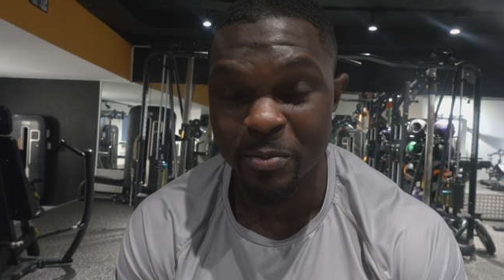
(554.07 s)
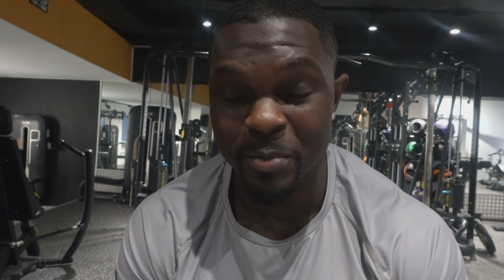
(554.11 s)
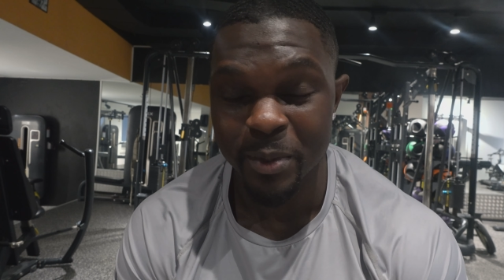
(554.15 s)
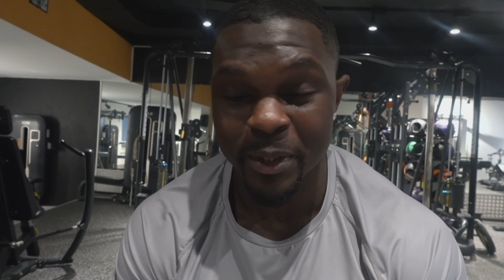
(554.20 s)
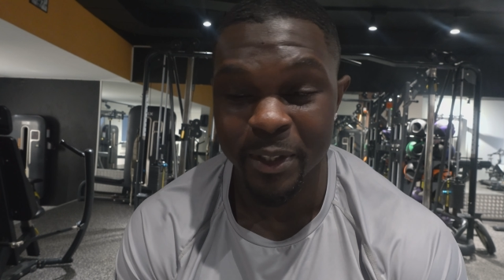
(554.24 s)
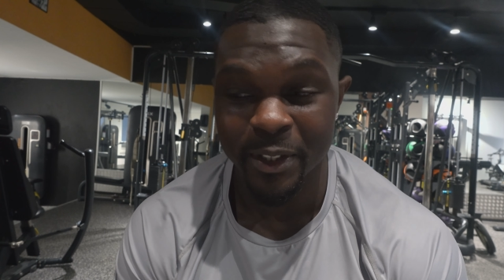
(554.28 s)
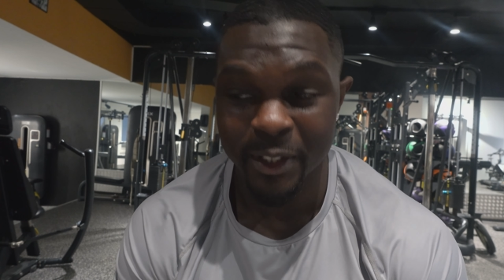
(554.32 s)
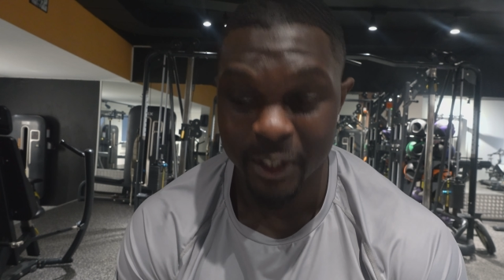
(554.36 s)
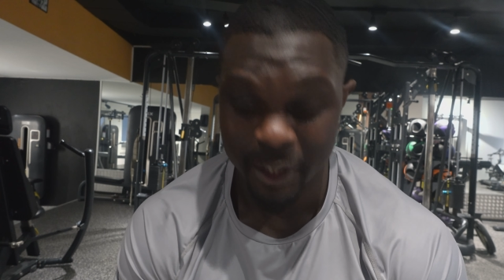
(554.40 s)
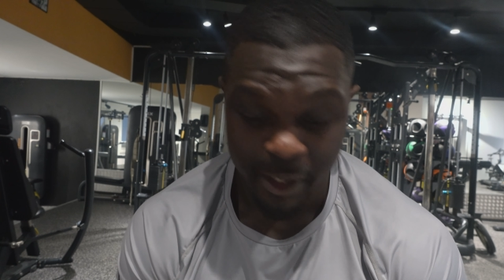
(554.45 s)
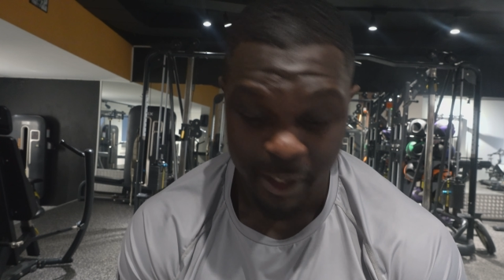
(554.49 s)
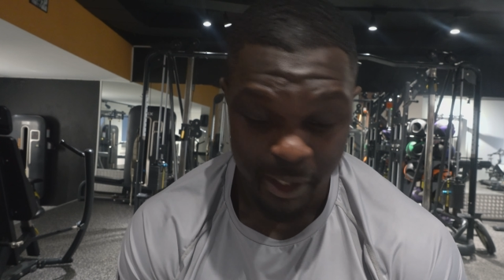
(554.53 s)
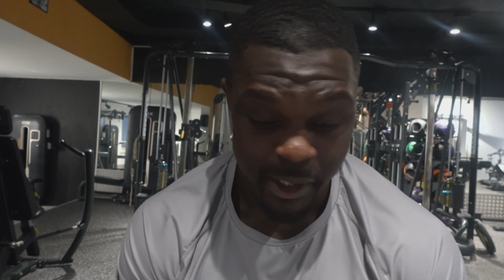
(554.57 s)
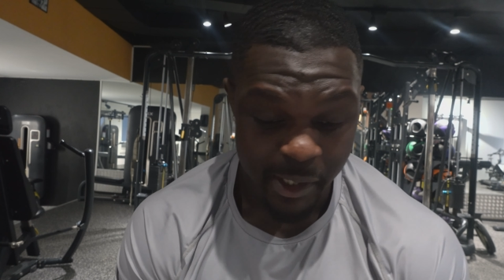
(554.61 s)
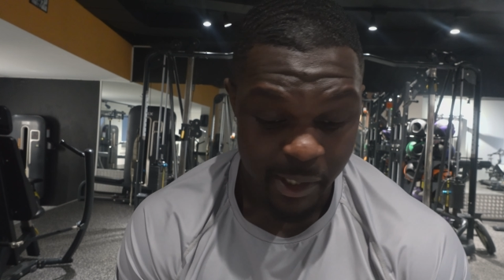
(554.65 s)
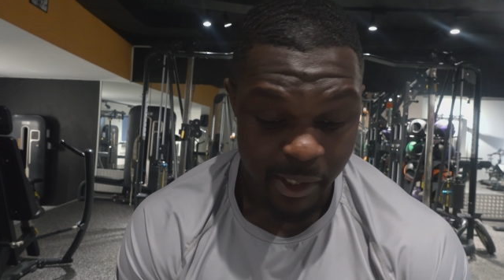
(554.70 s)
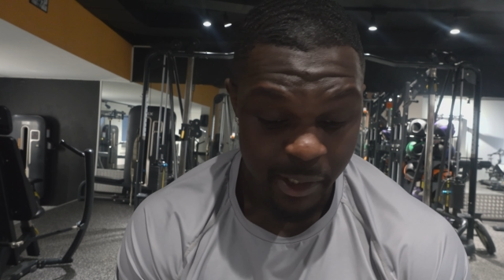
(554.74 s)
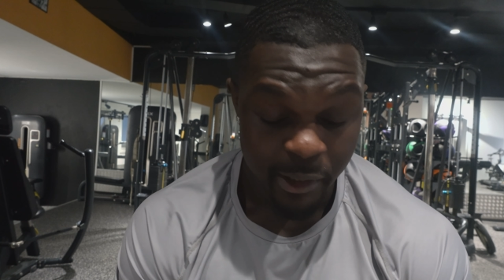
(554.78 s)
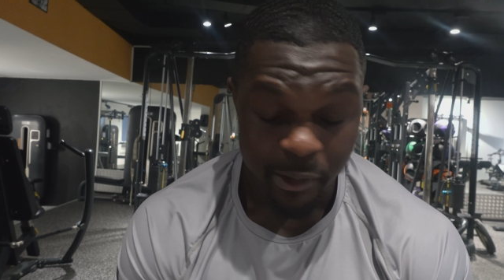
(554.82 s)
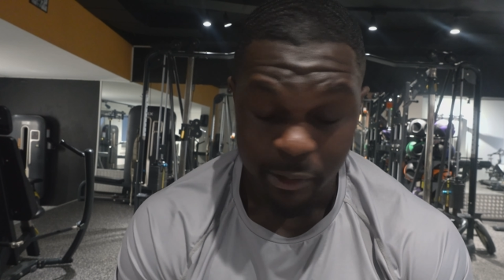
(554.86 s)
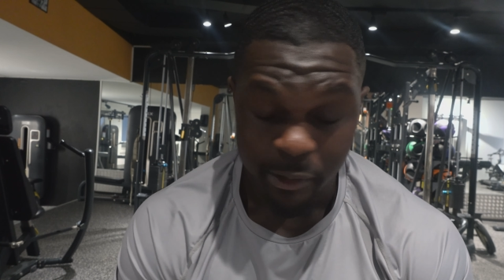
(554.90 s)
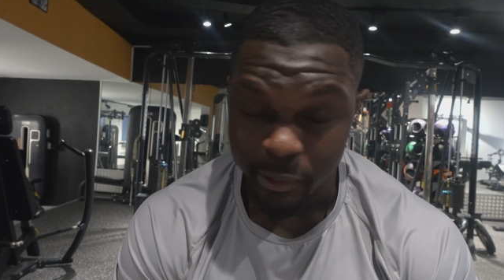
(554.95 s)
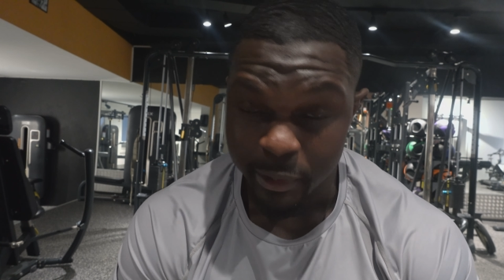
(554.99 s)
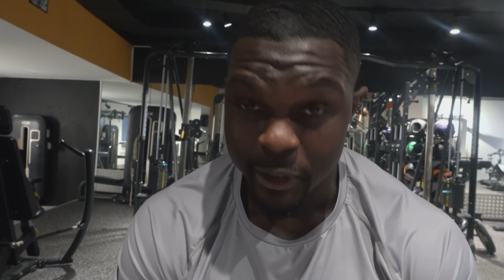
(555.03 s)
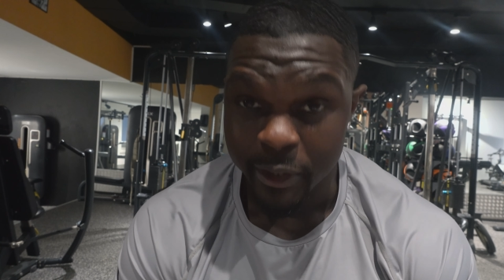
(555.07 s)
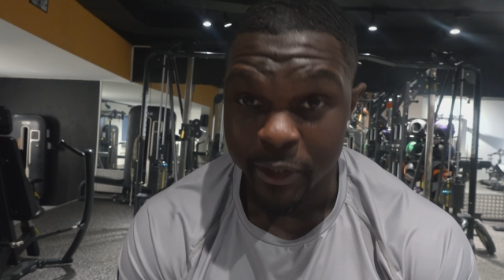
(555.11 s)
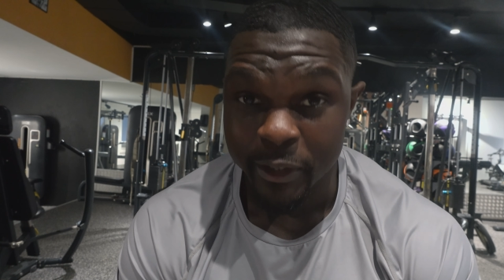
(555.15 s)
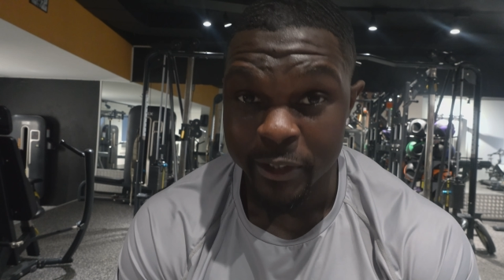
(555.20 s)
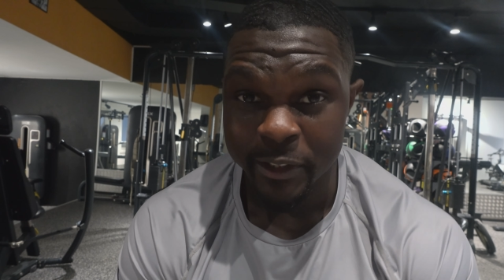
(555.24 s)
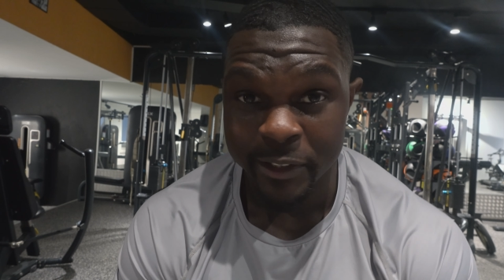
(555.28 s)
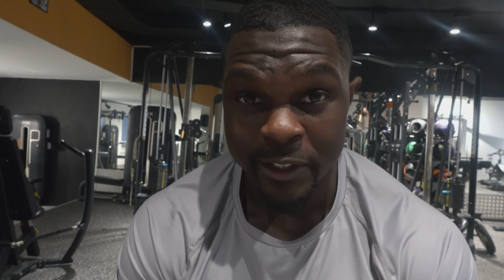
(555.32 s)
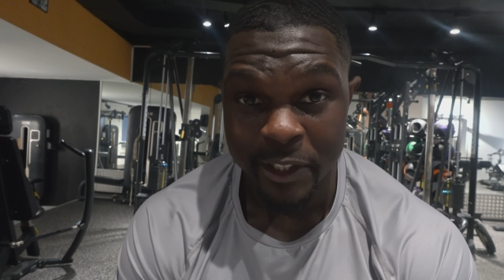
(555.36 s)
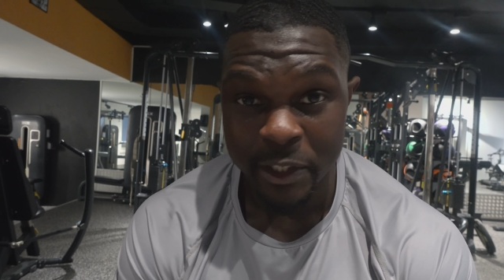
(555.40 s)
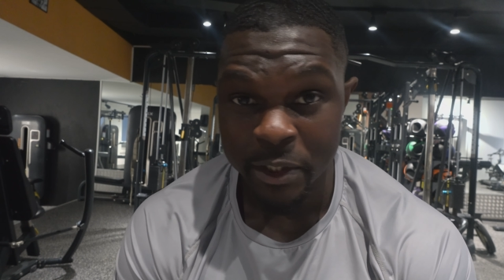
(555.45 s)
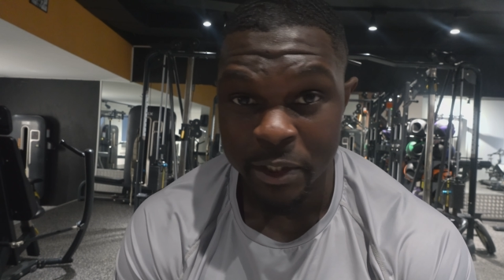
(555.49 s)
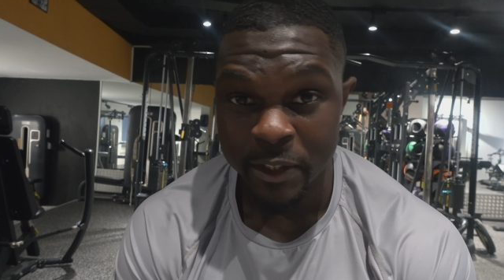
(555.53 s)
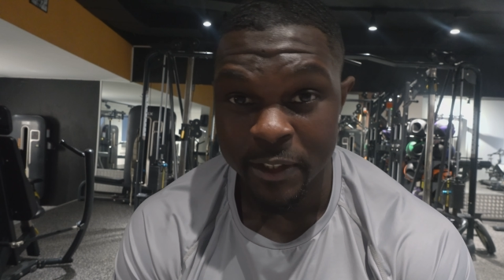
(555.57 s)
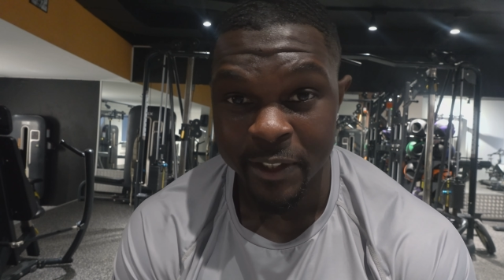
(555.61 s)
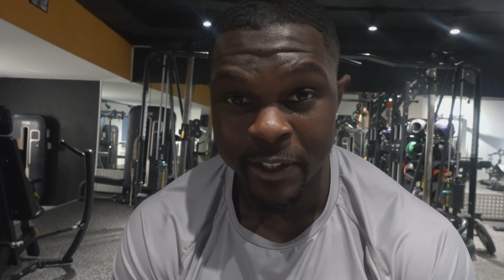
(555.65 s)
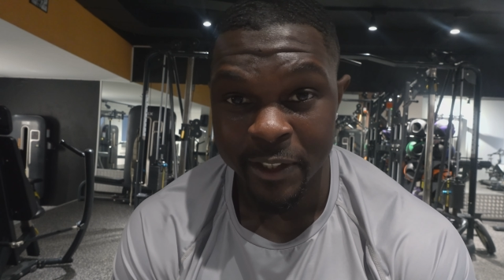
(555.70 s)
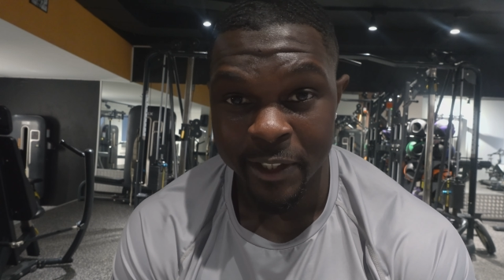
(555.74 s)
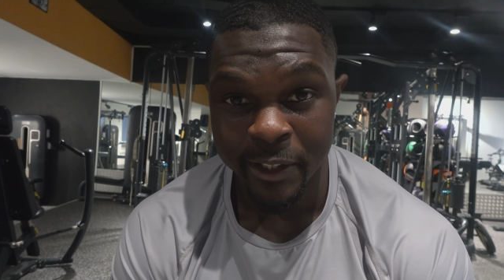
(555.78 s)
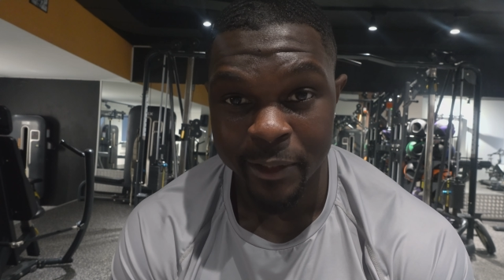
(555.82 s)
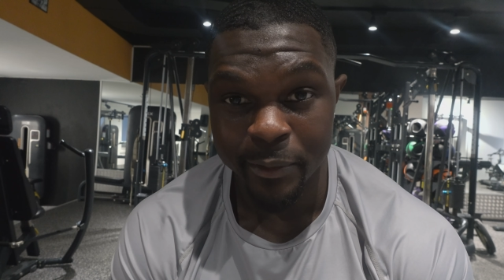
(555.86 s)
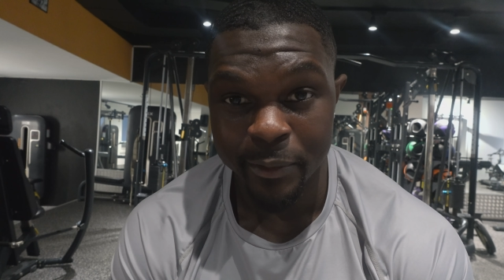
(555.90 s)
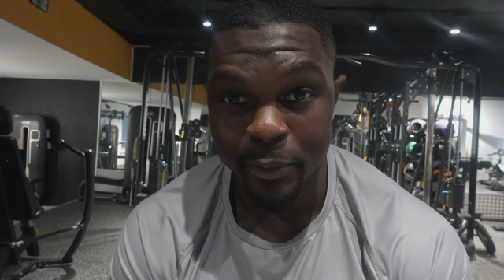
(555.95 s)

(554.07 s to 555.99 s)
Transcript: but really good session today.